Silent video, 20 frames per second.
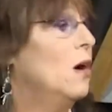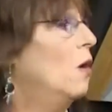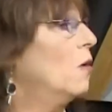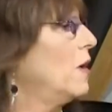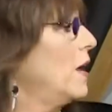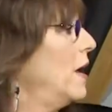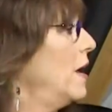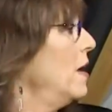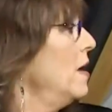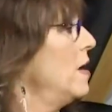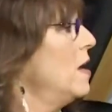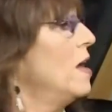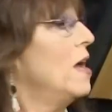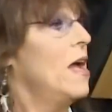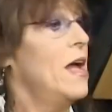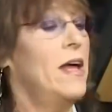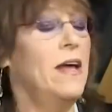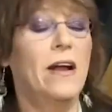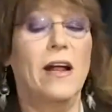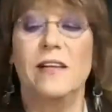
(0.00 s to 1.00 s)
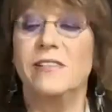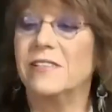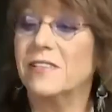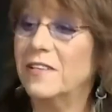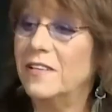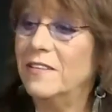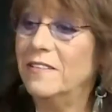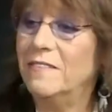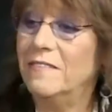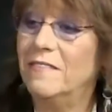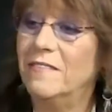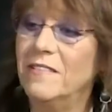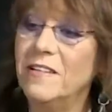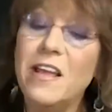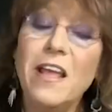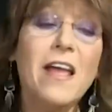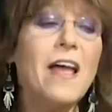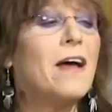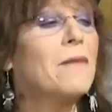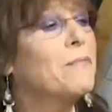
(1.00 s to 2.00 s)
Okay. And I said,
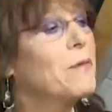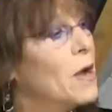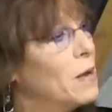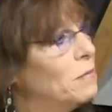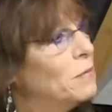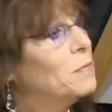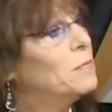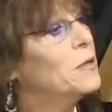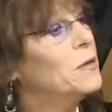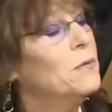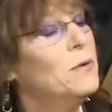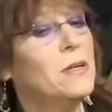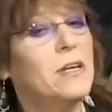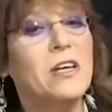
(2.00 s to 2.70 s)
"Yeah, probably."